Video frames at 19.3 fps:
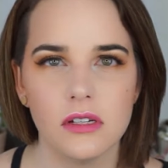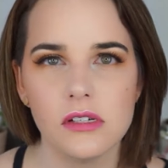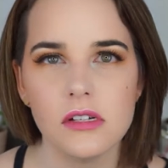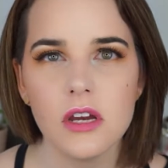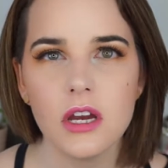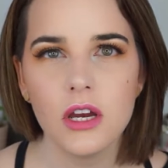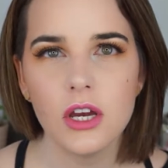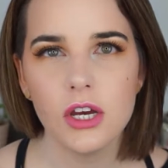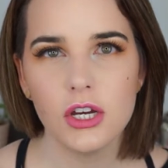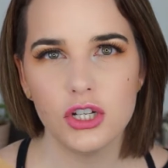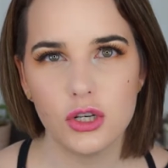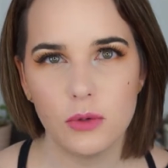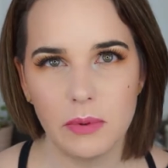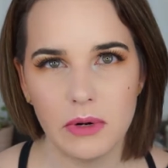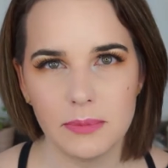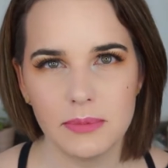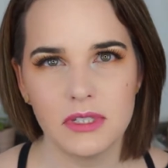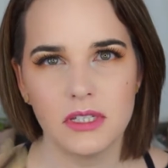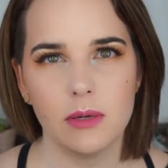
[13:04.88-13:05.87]
and she
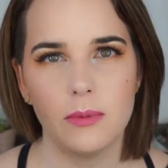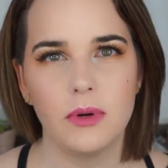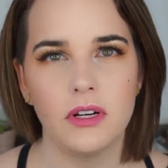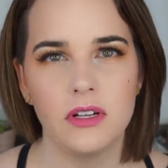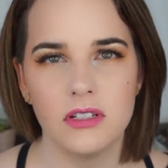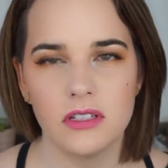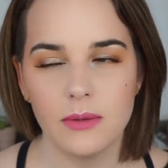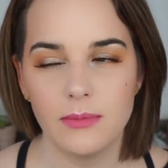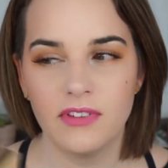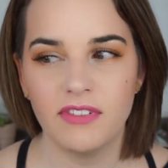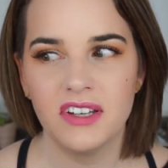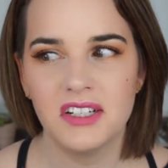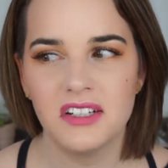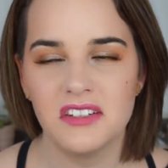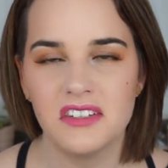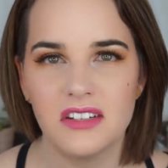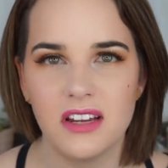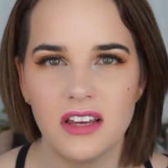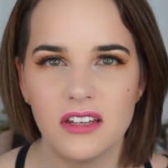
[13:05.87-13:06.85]
purposely put in some of
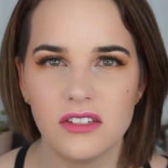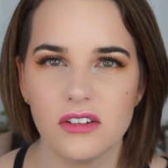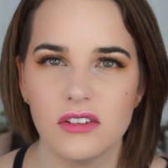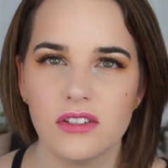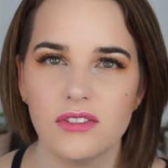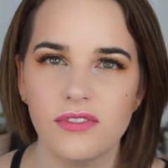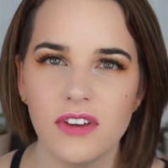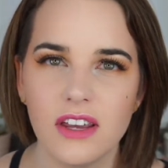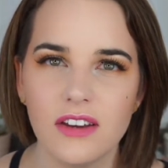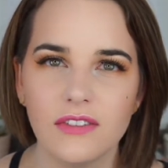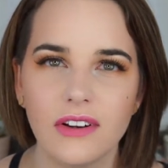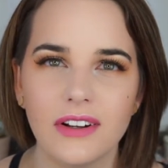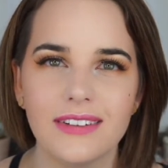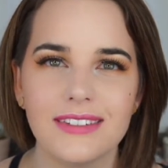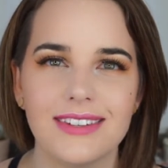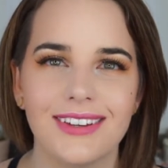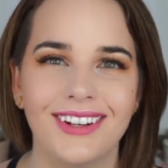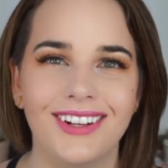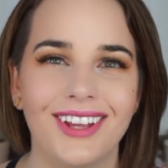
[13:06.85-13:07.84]
Anastasia's
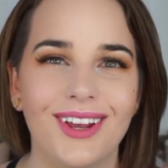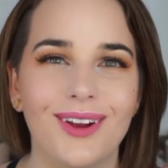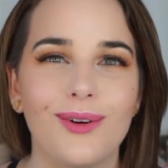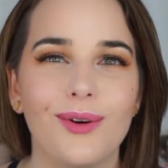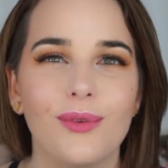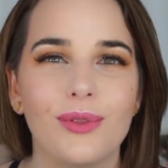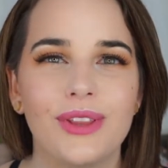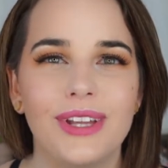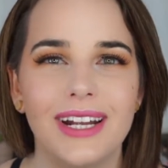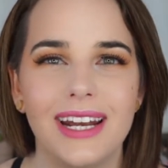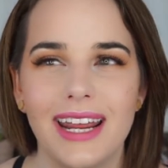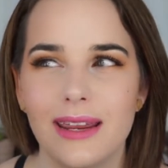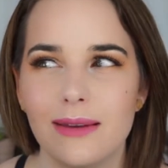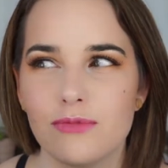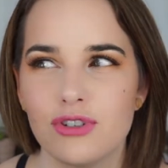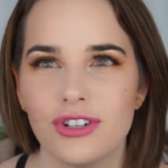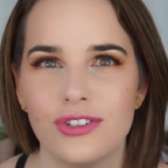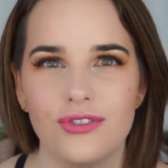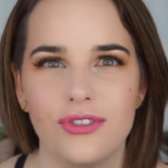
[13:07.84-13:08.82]
favorites and like the
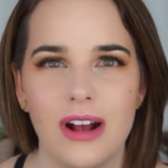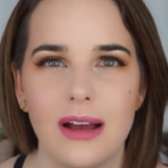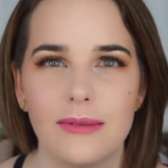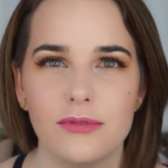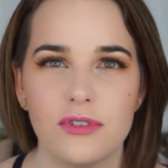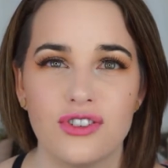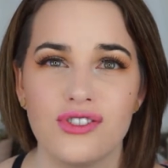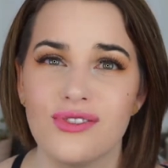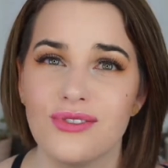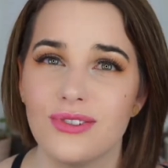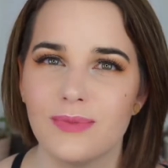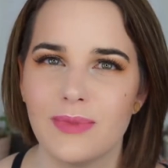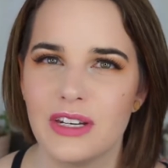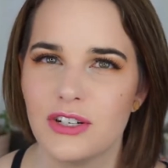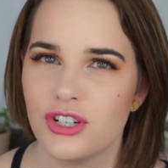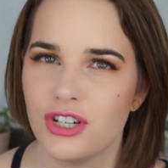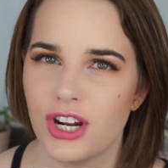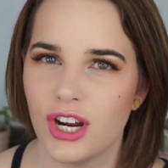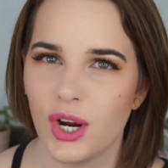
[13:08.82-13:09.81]
name she dropped when she was
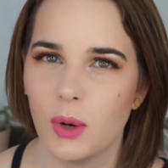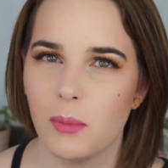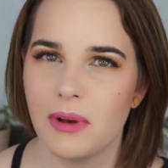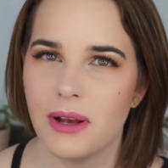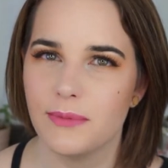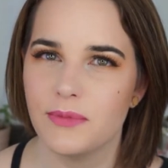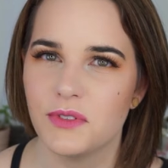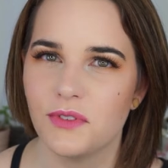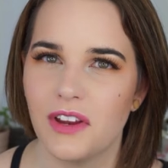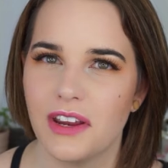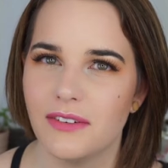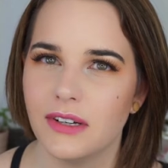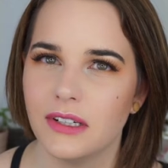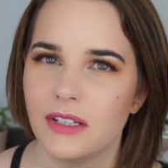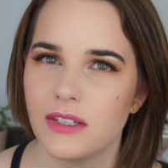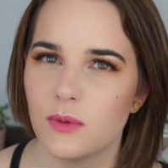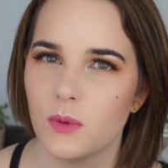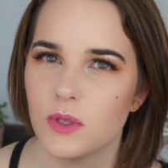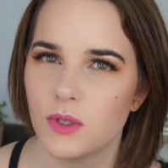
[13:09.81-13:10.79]
mentioning her mom's
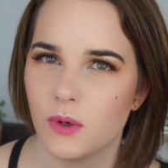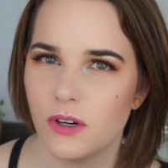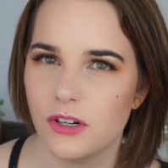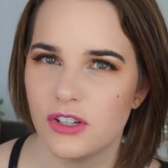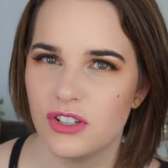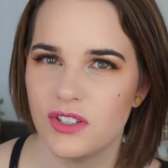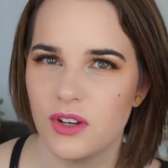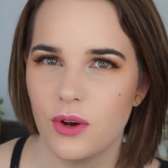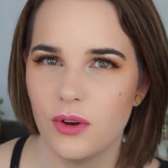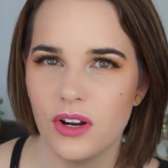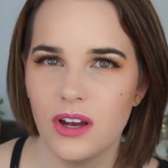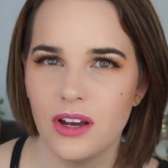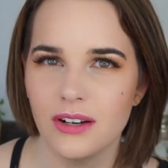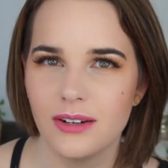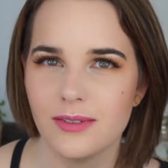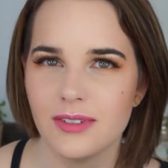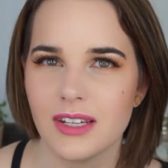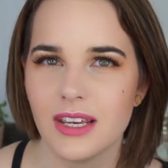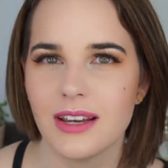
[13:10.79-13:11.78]
favorites was orange soda
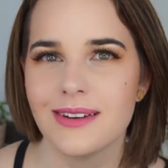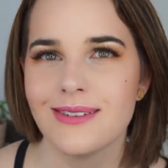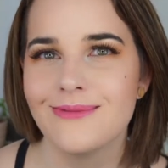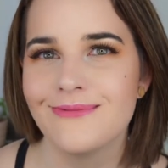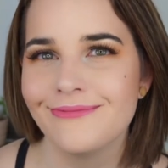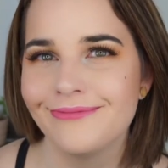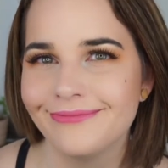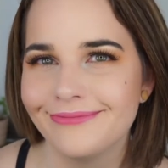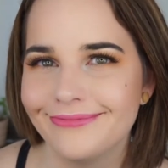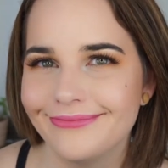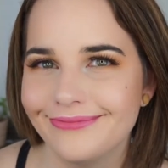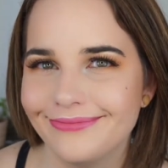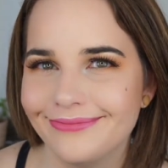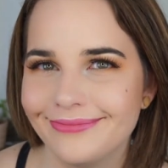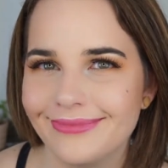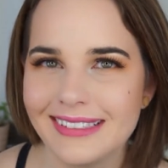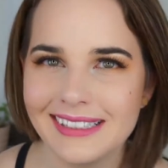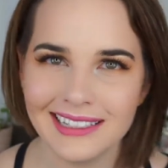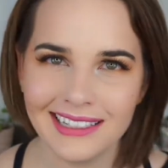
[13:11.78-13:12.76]
and I was like,
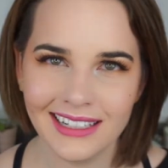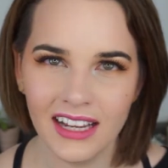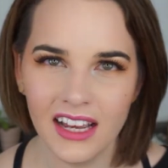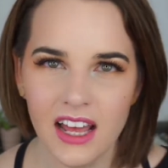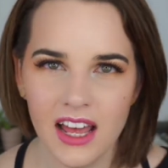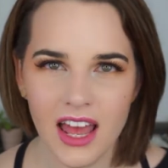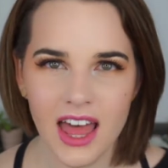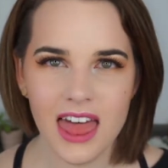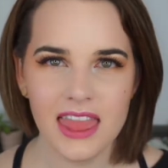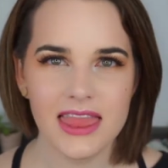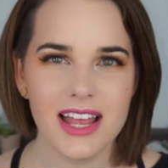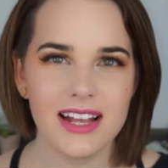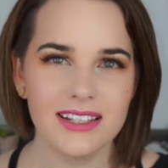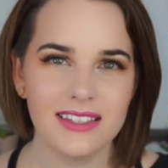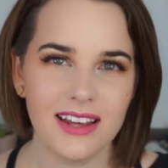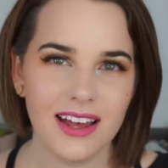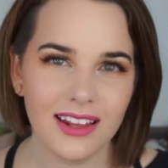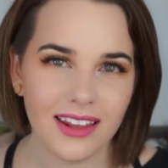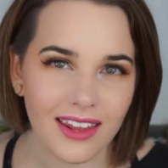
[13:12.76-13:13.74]
hmm,
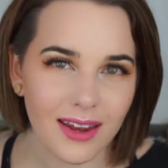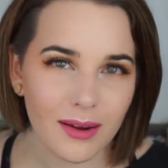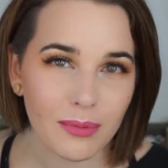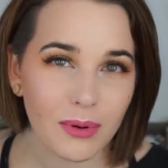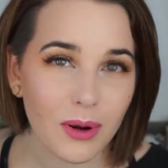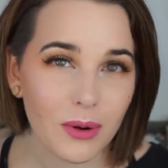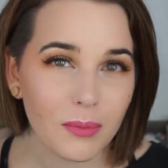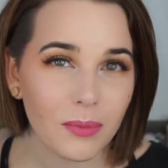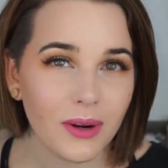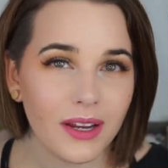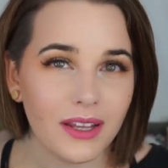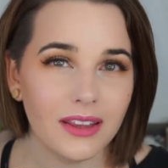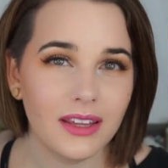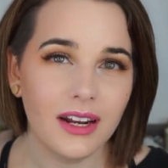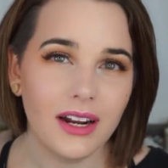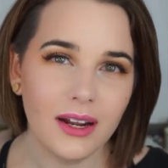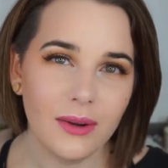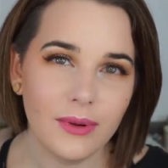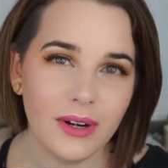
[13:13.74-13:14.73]
that's oddly appropriate
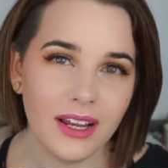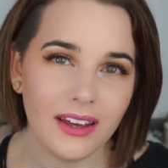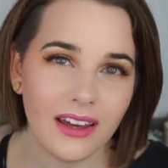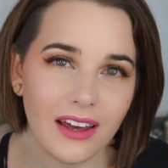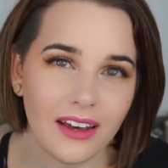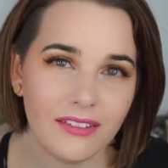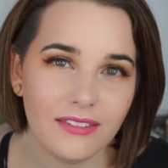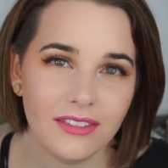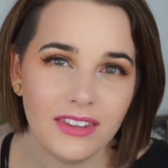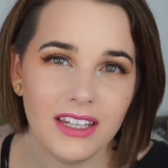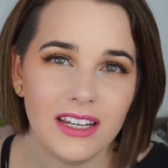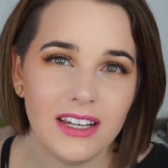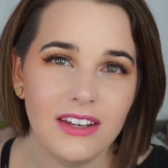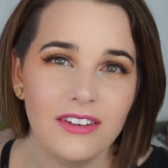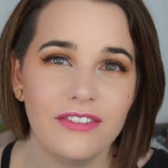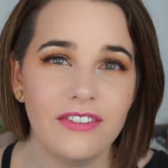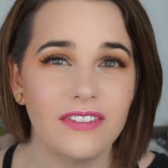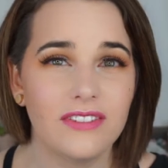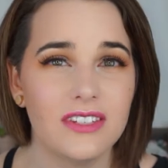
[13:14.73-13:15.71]
that I would have
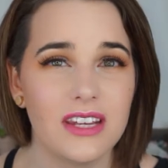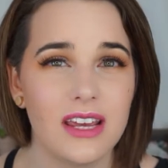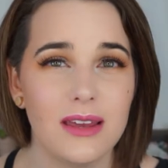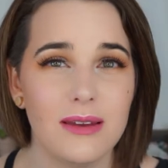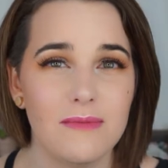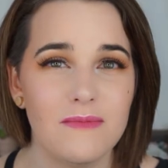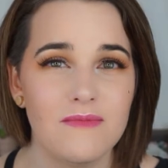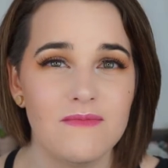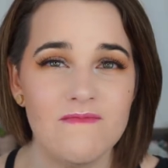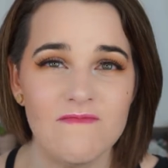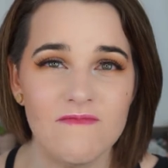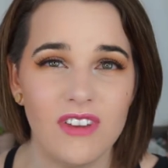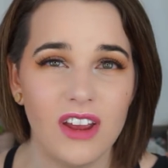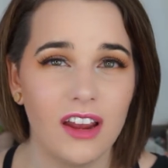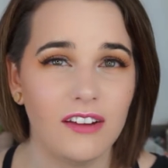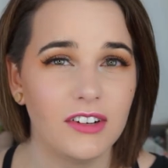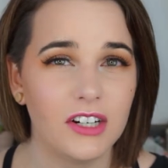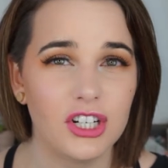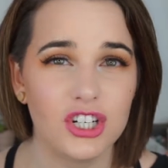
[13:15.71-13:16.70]
the same
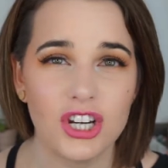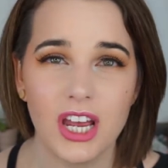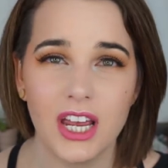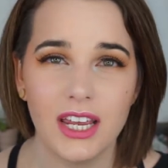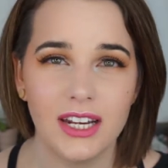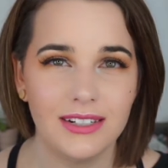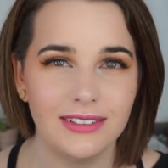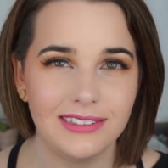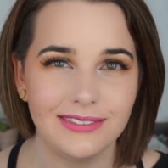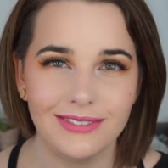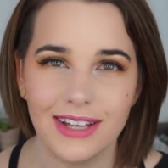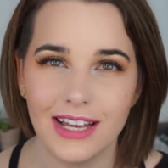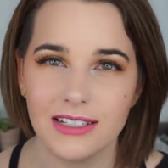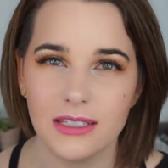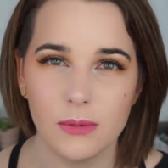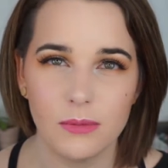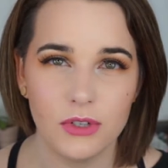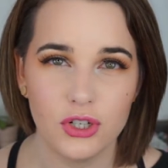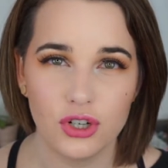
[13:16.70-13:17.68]
favorite shade
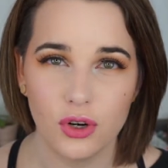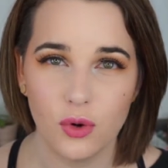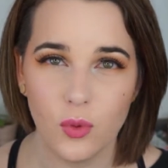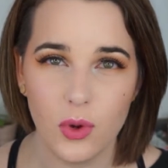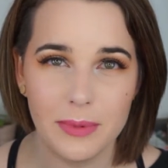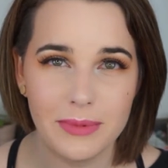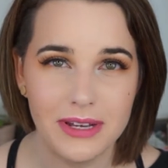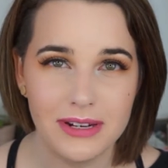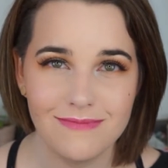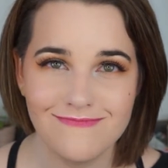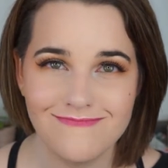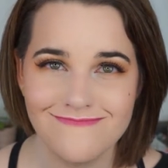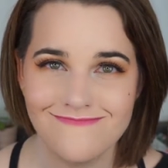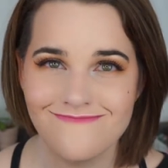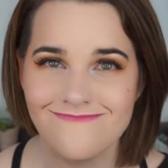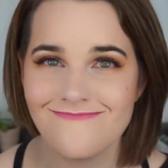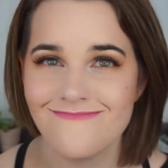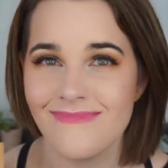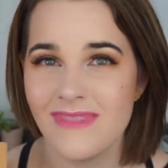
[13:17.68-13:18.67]
as a mature woman.
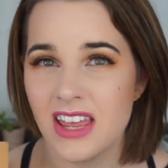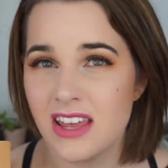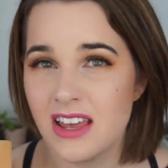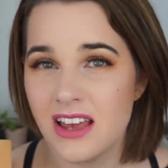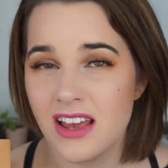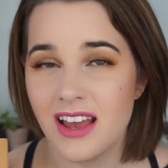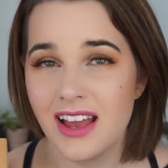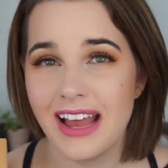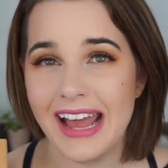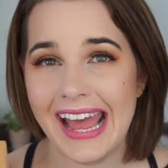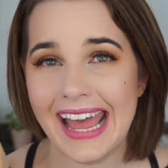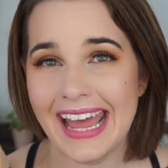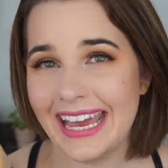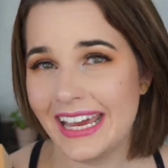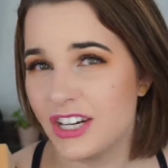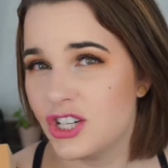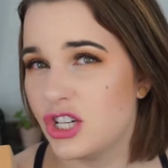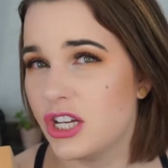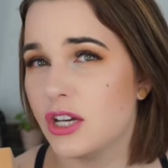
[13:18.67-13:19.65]

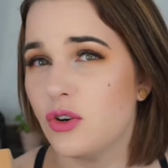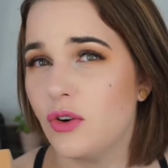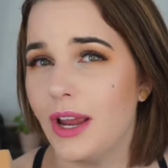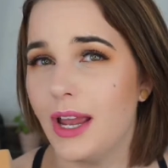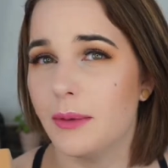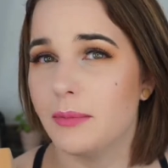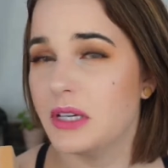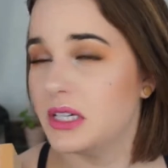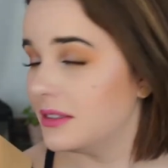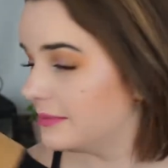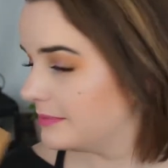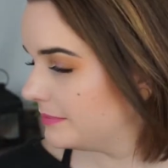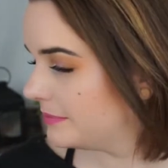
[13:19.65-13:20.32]
Hashtag grandma.